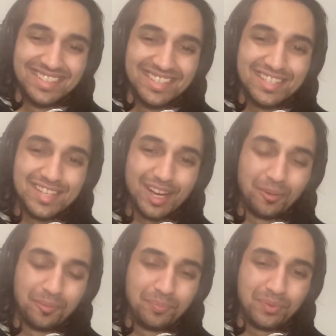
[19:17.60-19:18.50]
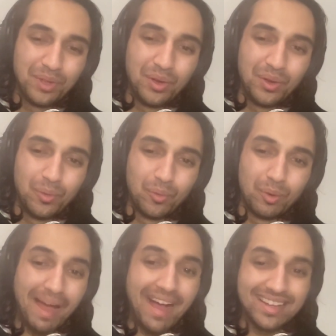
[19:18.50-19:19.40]
So we're
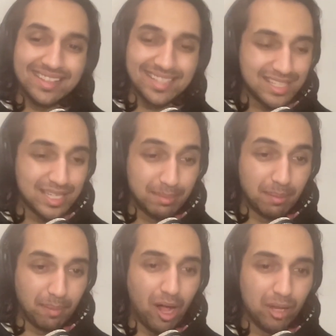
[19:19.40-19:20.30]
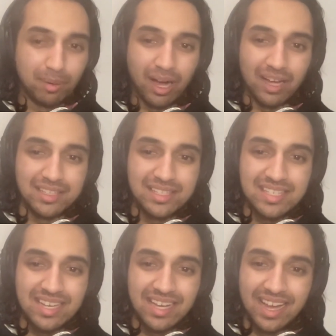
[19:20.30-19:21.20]
back at the sleeping ball
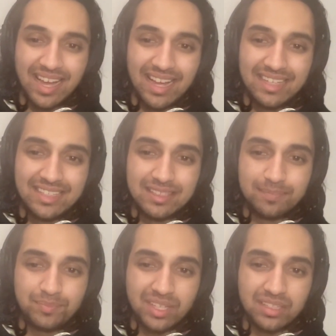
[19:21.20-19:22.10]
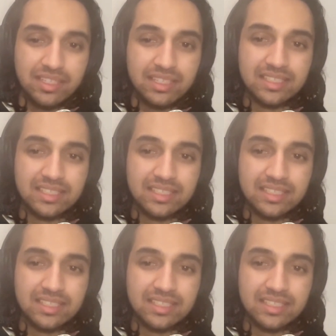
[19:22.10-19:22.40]
pods, and Illina